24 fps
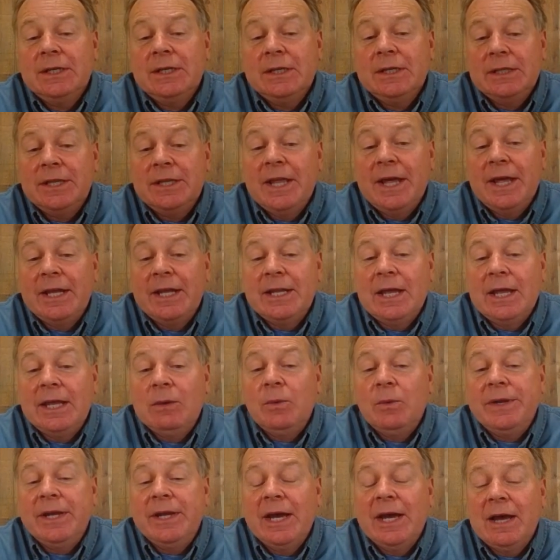that
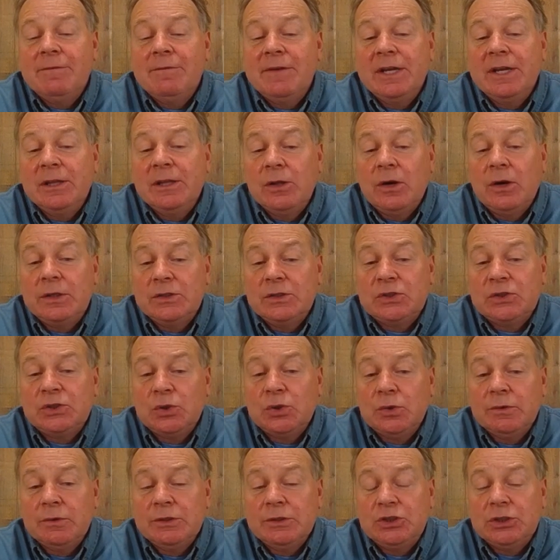we have a lot of
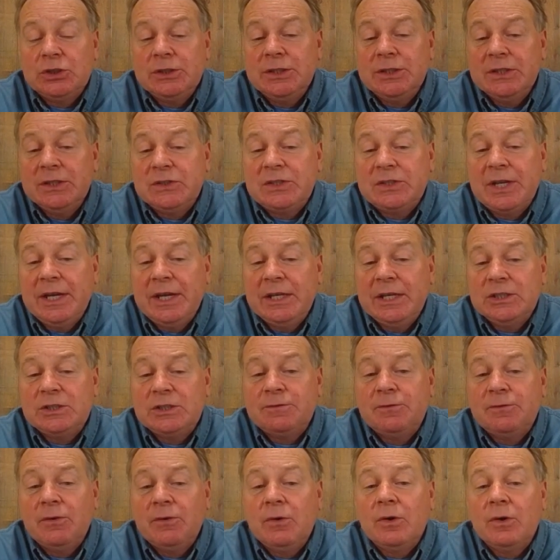storage in this case
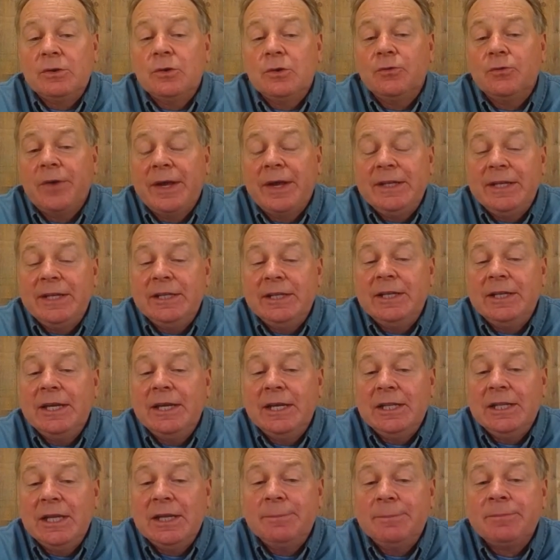for the radiant
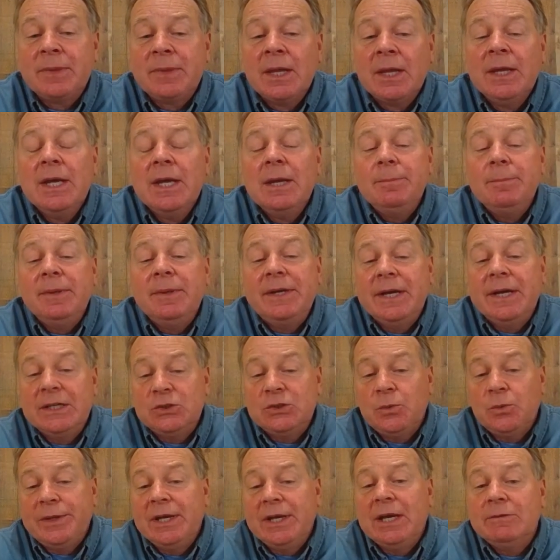heating because
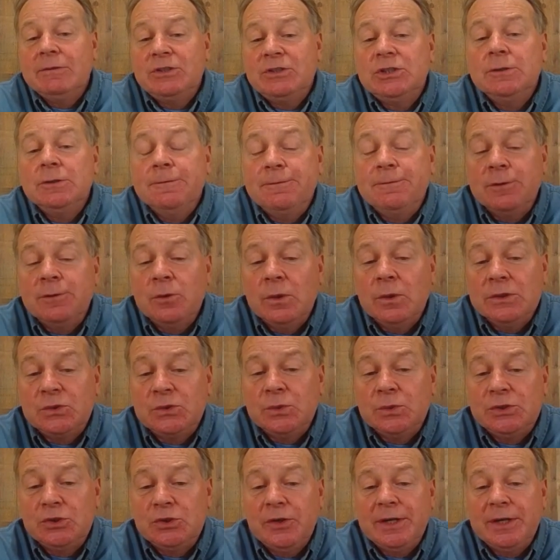we have 2 floors
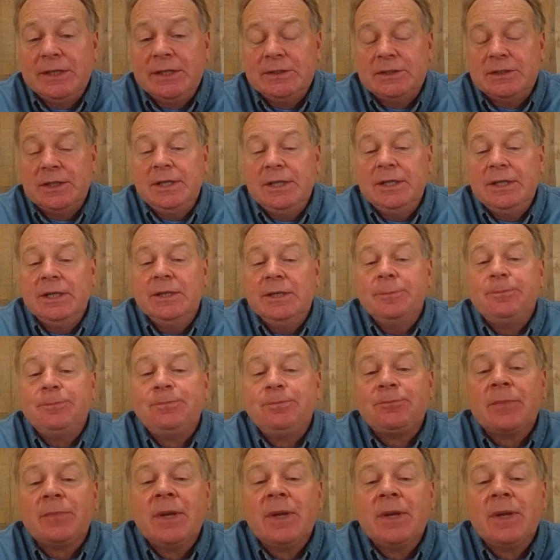we're trying to heat.